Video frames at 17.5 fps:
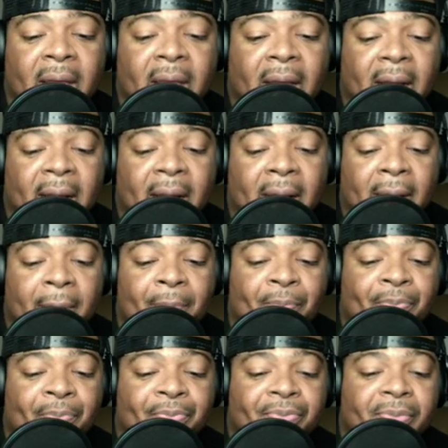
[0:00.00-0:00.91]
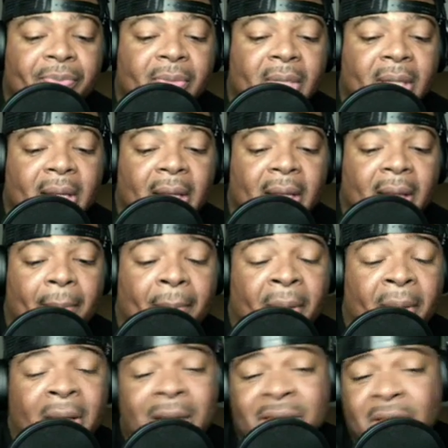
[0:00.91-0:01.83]

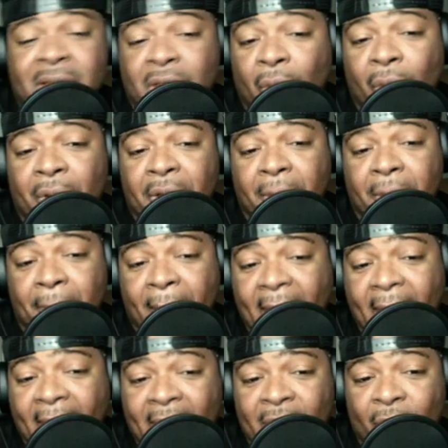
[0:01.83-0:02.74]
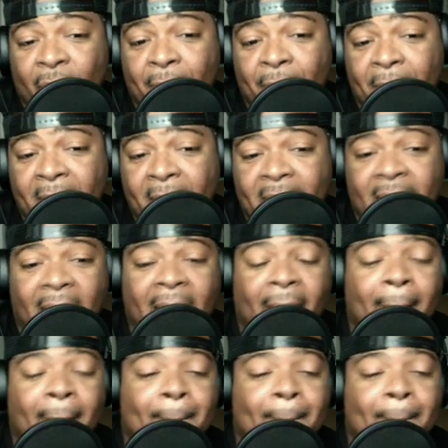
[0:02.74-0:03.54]
Because it's on demand on Peacock,